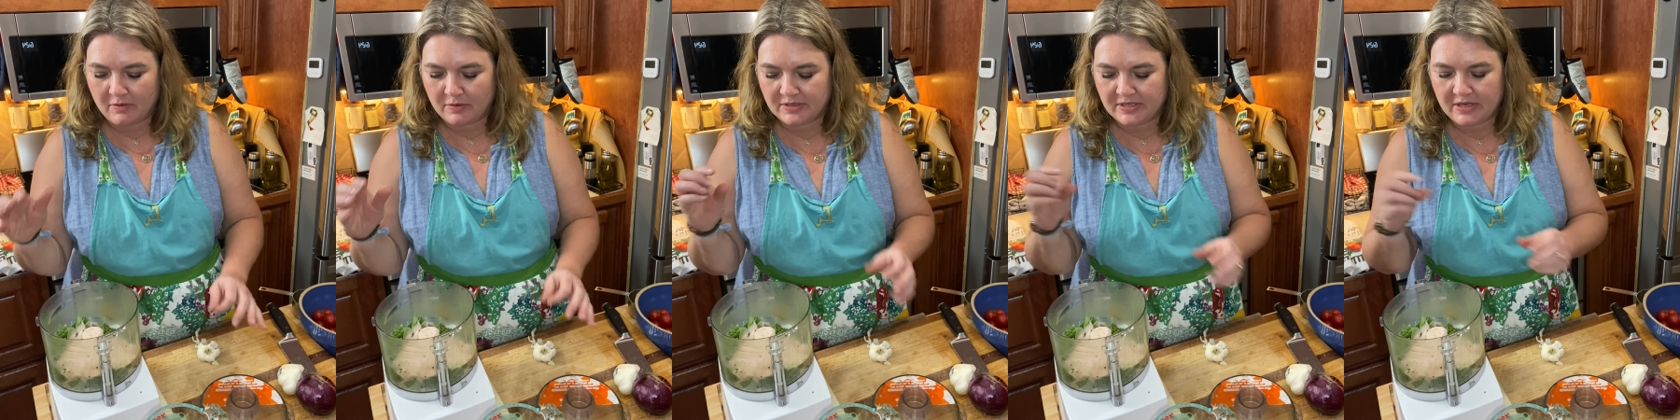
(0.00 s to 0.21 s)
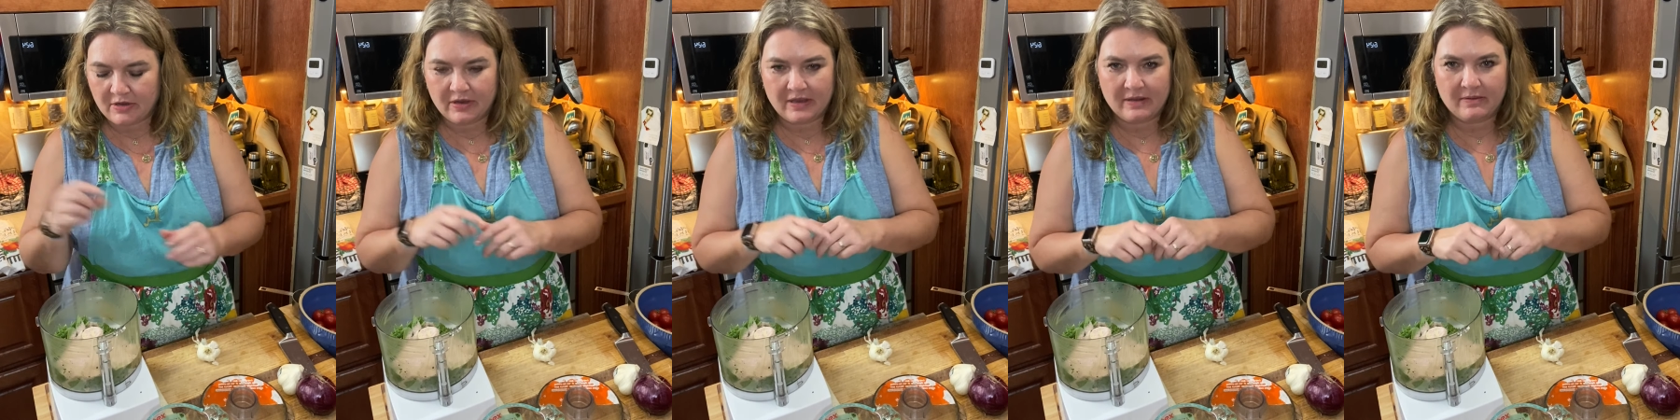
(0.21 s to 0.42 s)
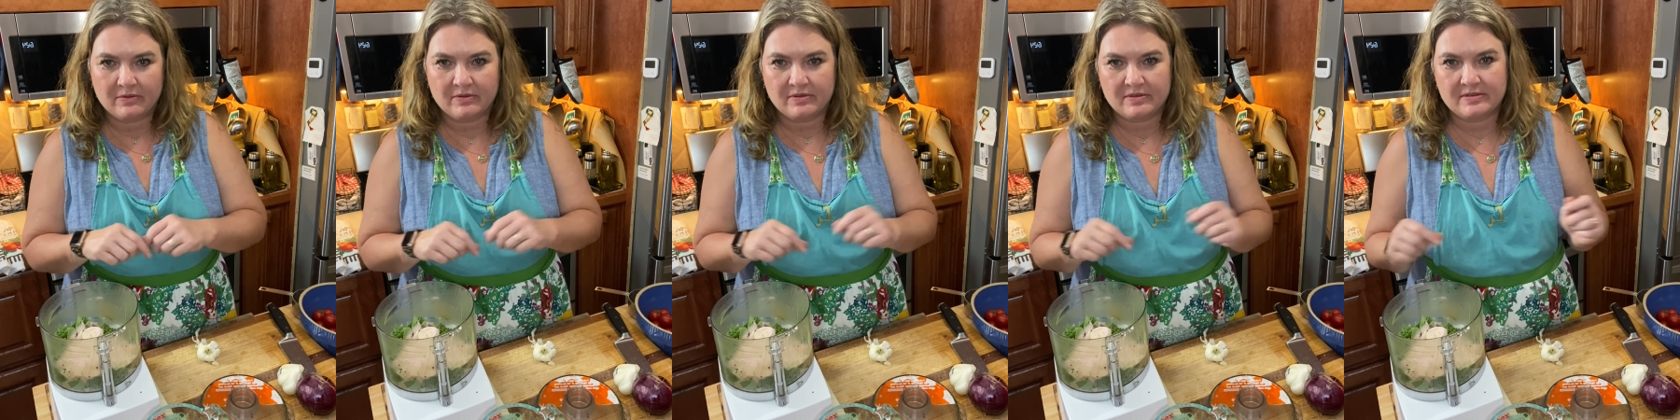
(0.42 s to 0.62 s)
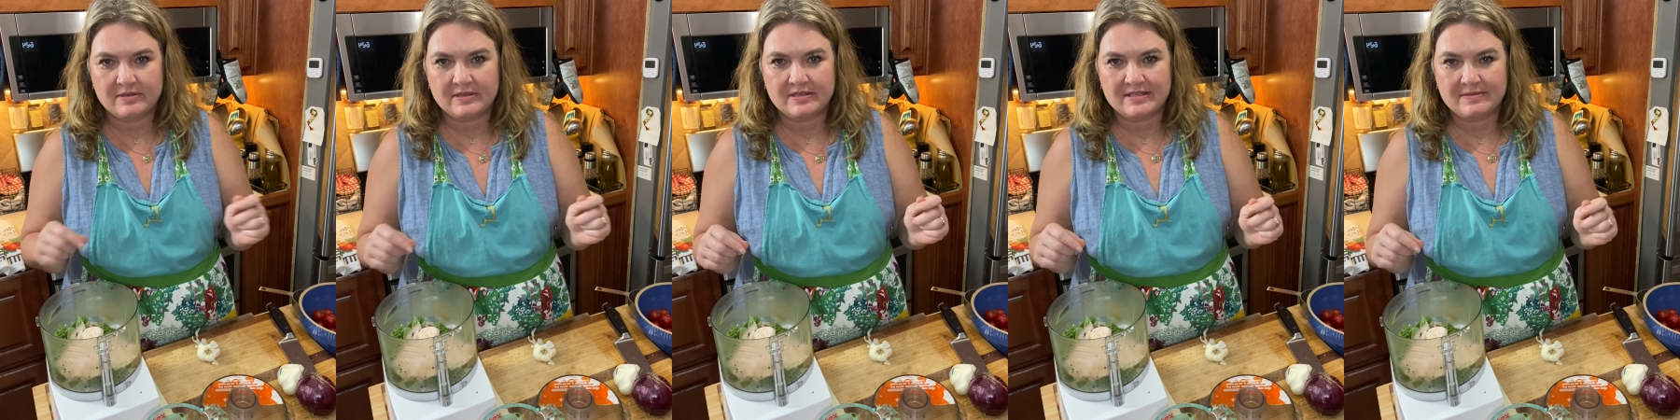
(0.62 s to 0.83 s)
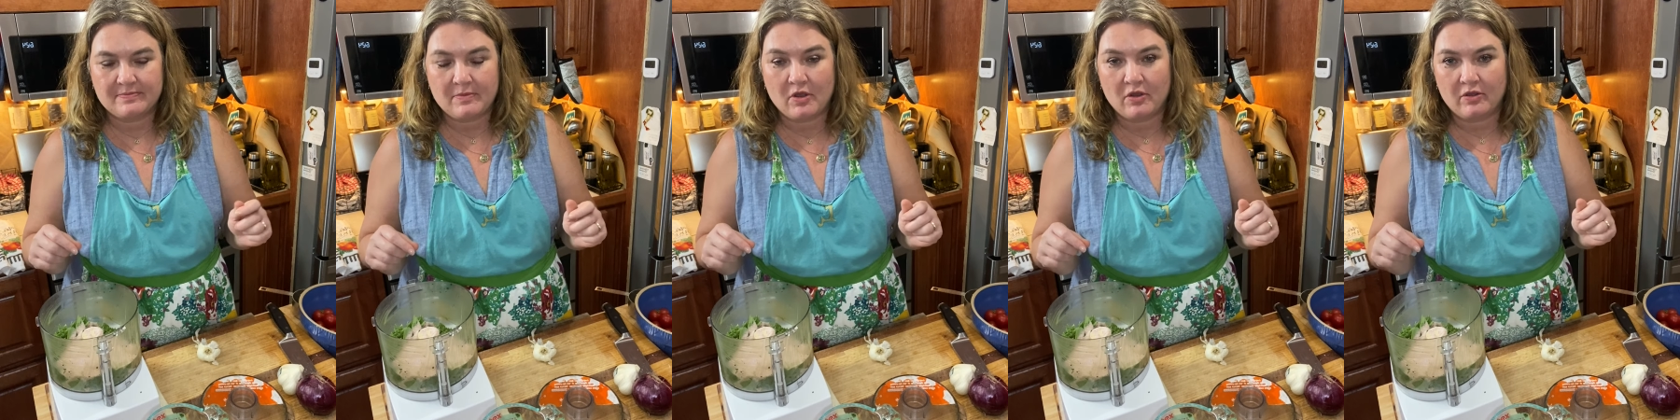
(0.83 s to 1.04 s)
We took the
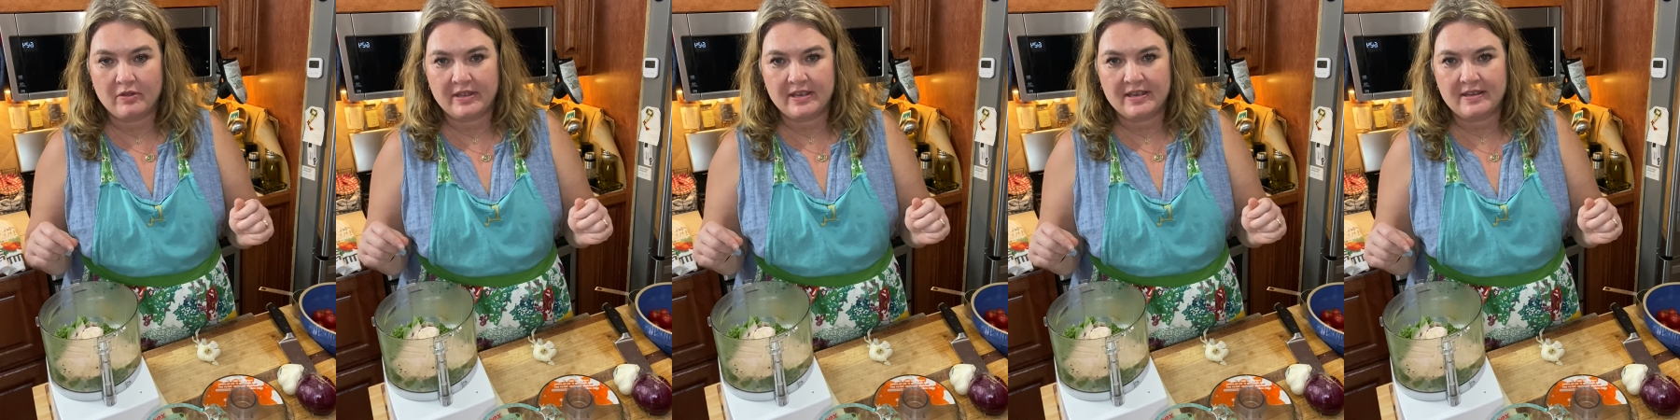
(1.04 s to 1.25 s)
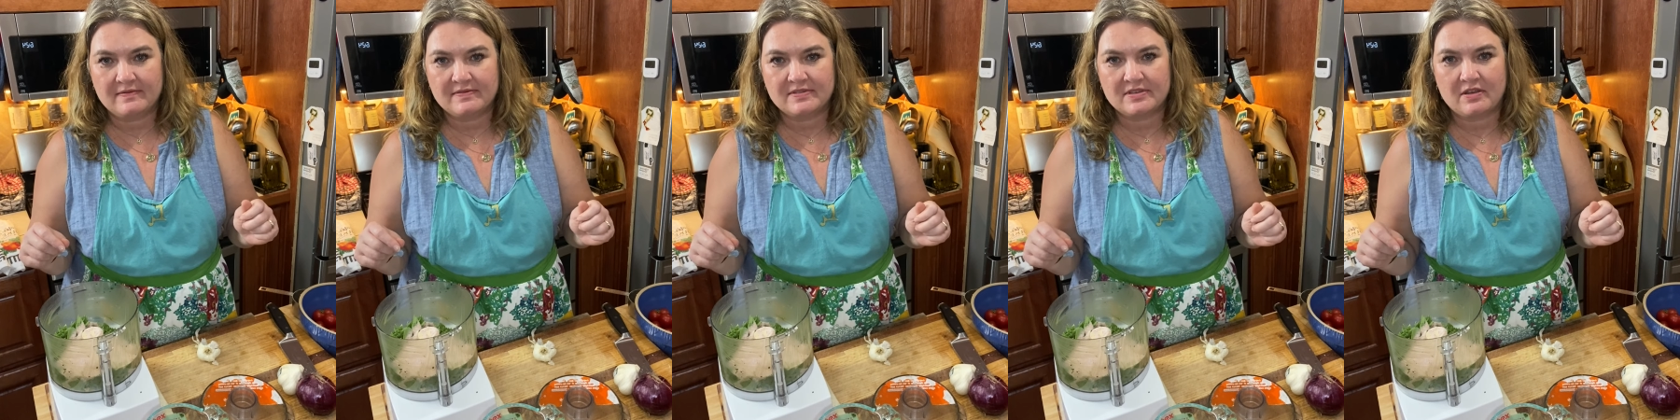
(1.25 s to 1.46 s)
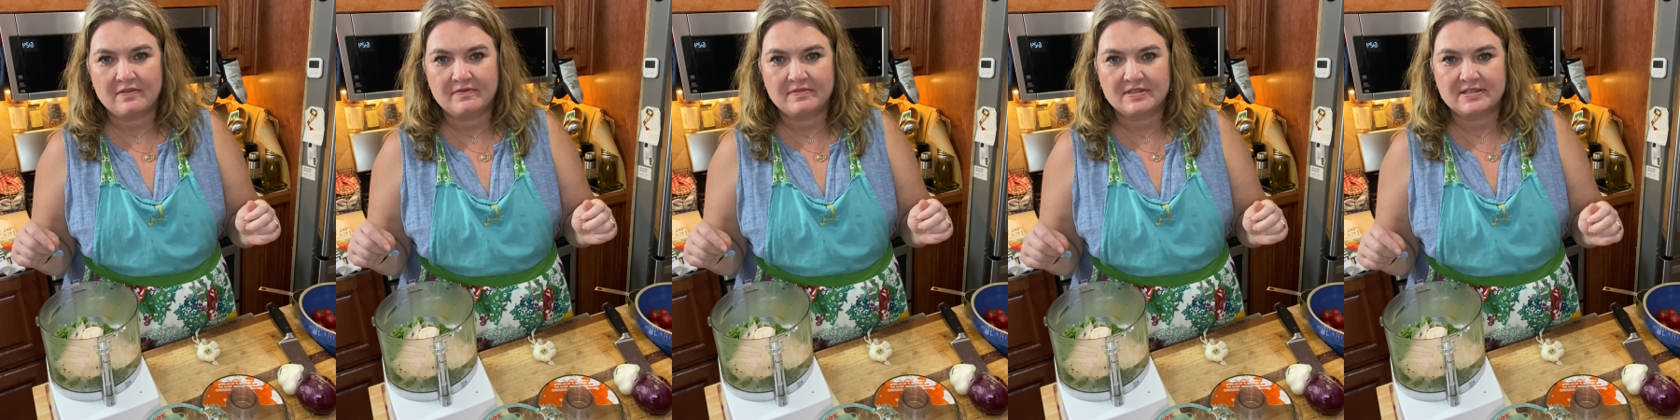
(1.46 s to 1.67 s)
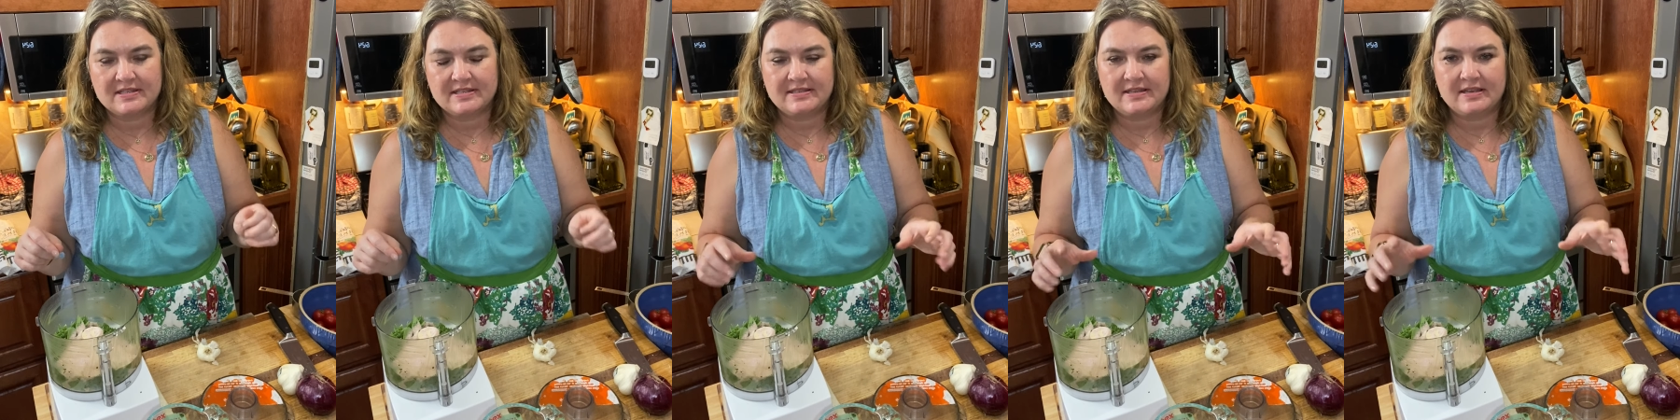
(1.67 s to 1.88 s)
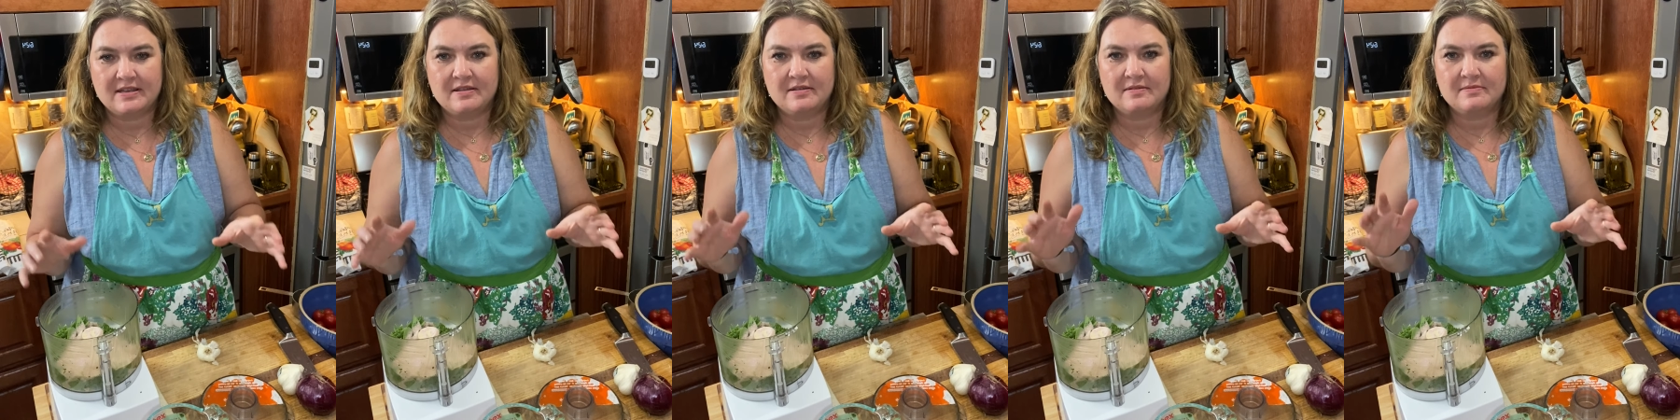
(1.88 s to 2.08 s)
small leaves off the
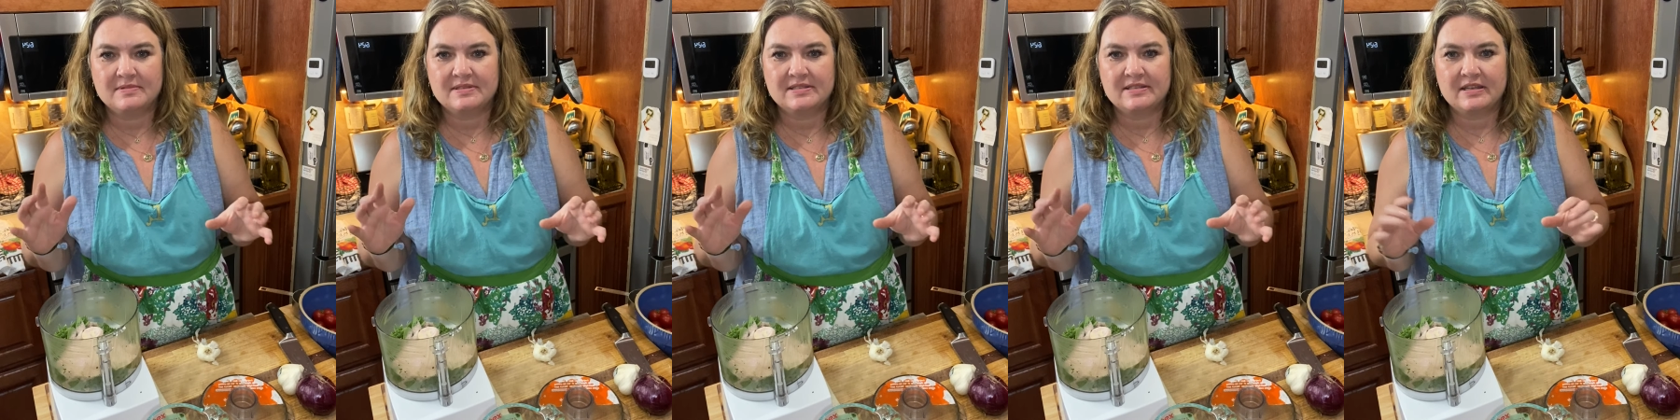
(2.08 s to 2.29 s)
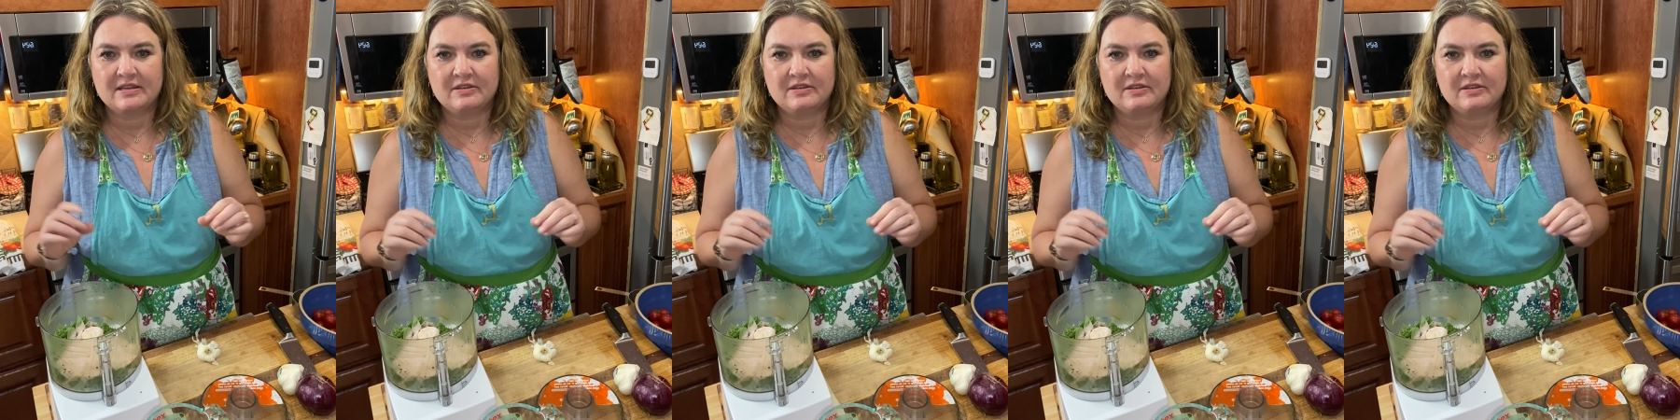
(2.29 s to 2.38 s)
stems,